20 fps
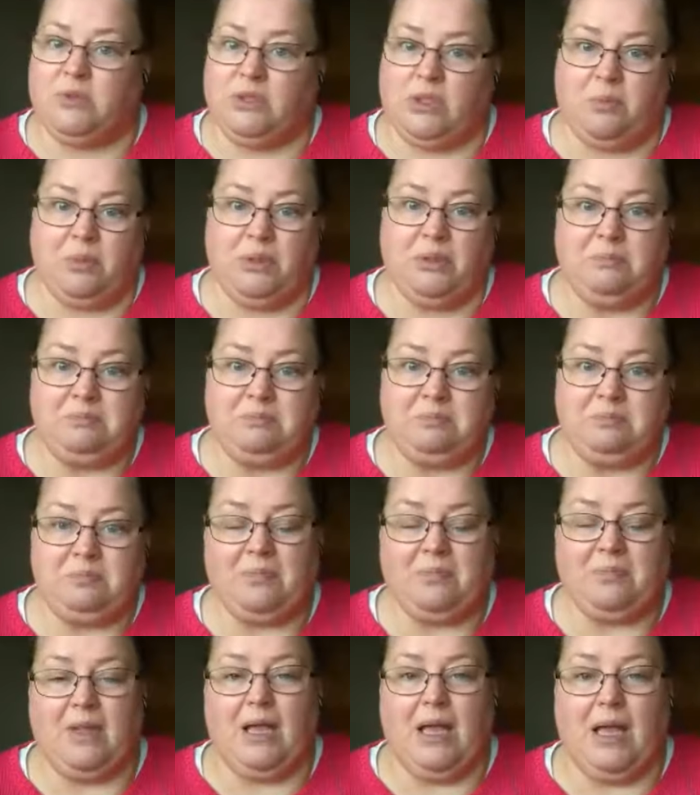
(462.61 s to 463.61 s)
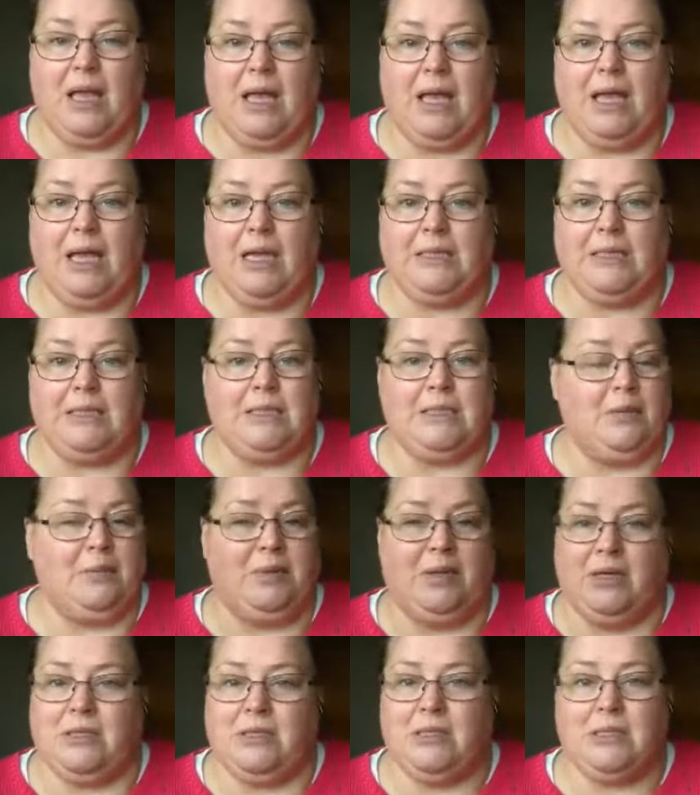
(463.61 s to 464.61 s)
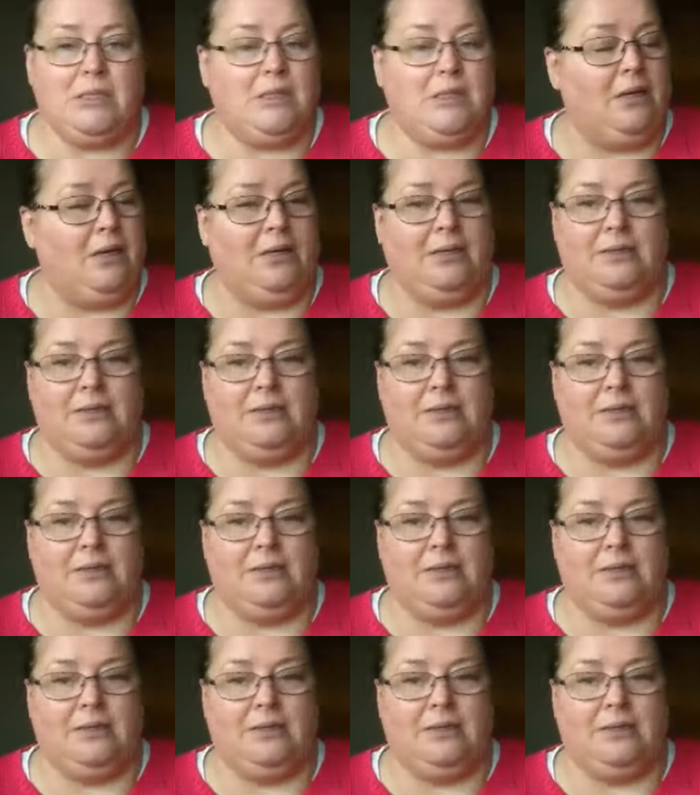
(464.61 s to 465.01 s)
shopping. And I'll be honest,